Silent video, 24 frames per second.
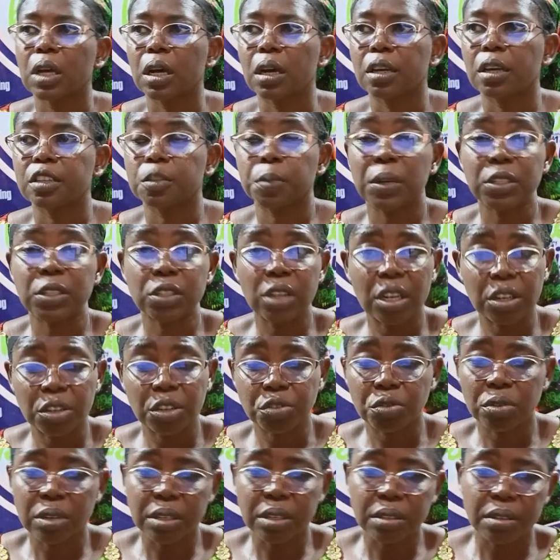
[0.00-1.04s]
especially
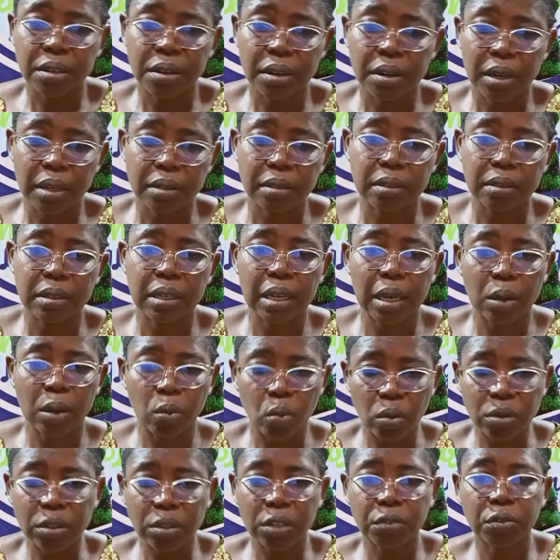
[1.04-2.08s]
electronic serials, they are
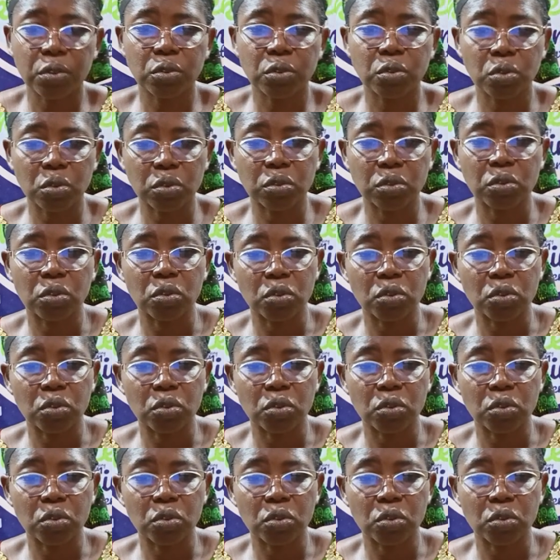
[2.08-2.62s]
wonderful tools